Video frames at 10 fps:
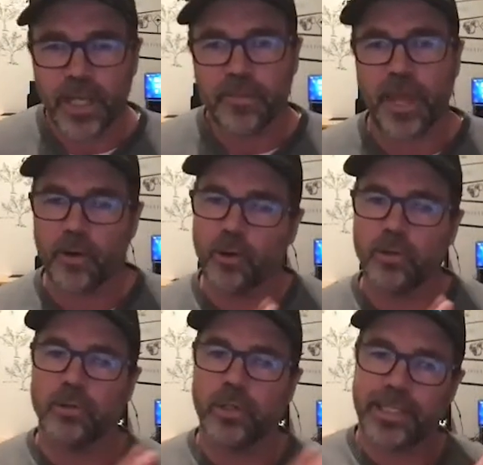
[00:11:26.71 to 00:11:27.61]
they
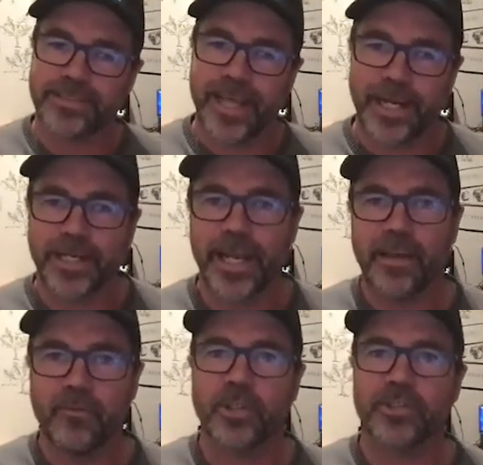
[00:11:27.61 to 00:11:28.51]
all are starting to
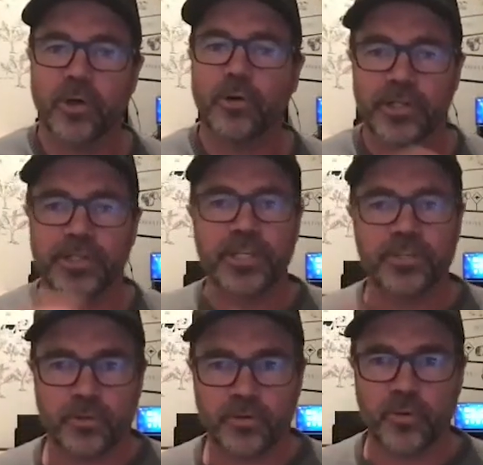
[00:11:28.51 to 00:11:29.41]
have what's called a
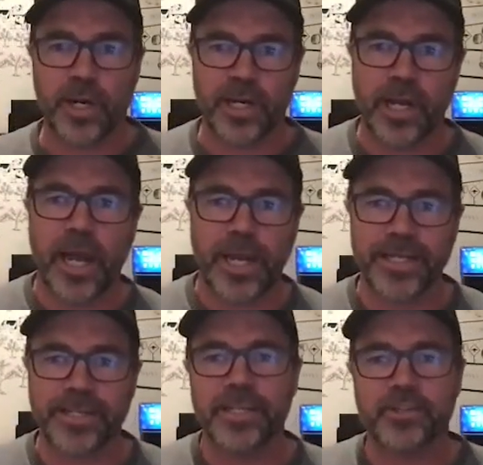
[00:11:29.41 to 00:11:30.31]
digital twin,
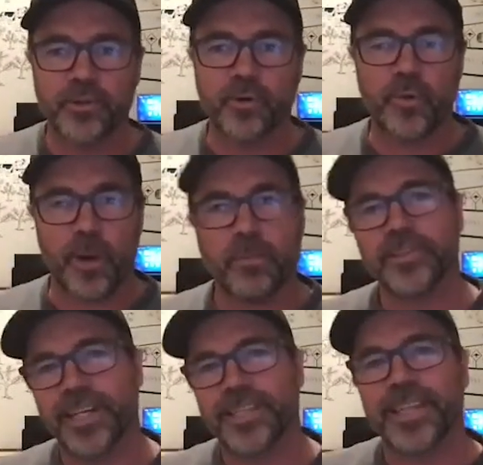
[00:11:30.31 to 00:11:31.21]
a digital
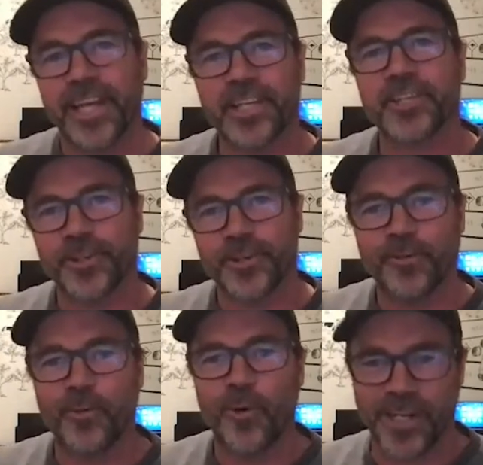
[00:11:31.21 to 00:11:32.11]
representation of
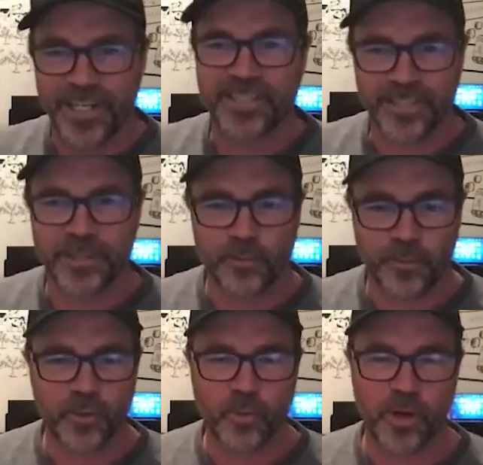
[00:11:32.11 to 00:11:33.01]
what it is in the
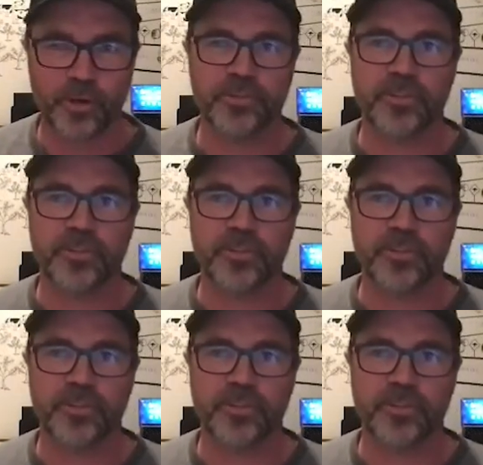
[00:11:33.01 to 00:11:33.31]
real world.